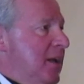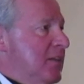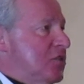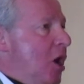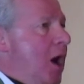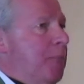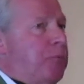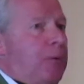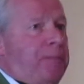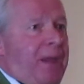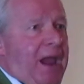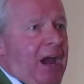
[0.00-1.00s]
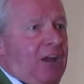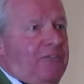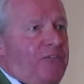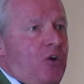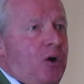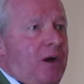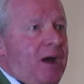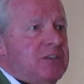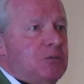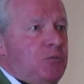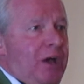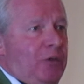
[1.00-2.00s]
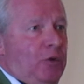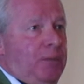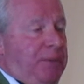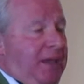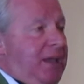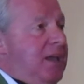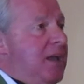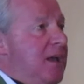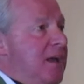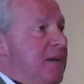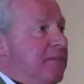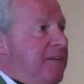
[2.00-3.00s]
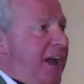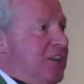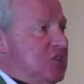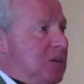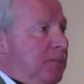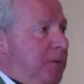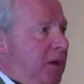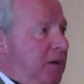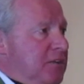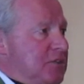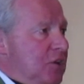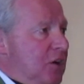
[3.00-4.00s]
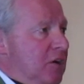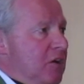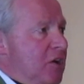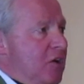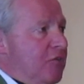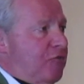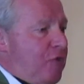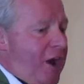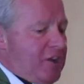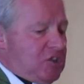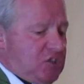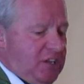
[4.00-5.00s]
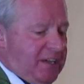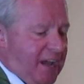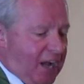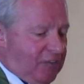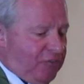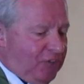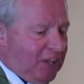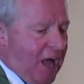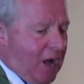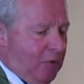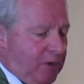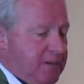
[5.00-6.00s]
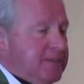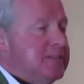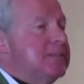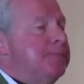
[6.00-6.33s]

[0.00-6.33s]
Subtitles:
It's all prepared for us, whether it be vegetables or freshly cut flowers.